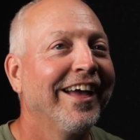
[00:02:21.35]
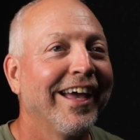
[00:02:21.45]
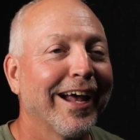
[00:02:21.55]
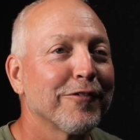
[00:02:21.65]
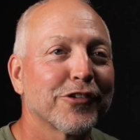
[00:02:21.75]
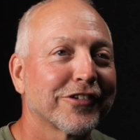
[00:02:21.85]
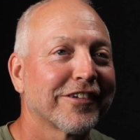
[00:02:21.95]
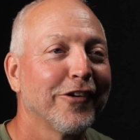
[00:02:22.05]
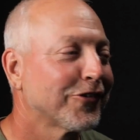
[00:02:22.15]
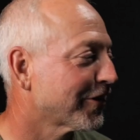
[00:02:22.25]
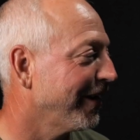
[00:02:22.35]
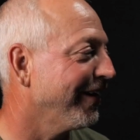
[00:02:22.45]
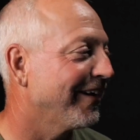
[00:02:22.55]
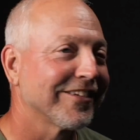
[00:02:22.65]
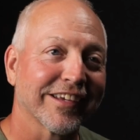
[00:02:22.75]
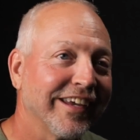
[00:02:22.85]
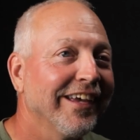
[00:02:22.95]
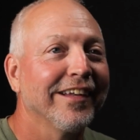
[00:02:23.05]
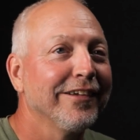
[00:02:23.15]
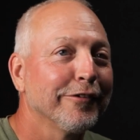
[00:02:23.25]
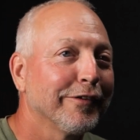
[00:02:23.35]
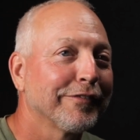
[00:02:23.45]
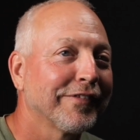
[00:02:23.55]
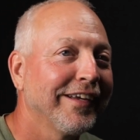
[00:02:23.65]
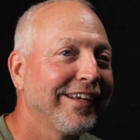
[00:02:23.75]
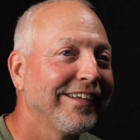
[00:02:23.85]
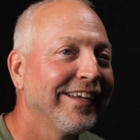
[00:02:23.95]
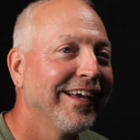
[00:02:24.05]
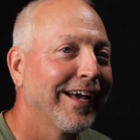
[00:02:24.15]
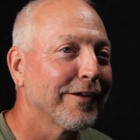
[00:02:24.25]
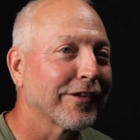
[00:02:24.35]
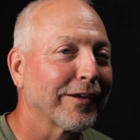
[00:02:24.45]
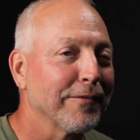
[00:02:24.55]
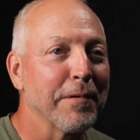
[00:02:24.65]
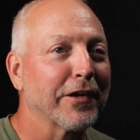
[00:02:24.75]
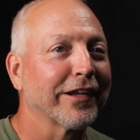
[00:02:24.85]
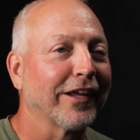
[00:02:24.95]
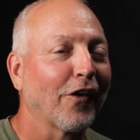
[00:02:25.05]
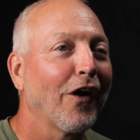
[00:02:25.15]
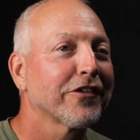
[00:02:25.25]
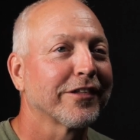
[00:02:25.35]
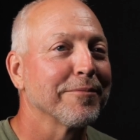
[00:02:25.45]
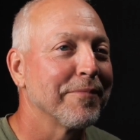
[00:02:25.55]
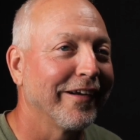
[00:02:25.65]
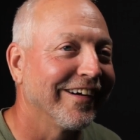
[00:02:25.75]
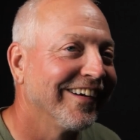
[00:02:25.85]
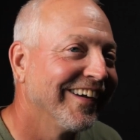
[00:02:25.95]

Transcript: And I was so scared as a kid. You're 15. I was like, am I going to get lost up there?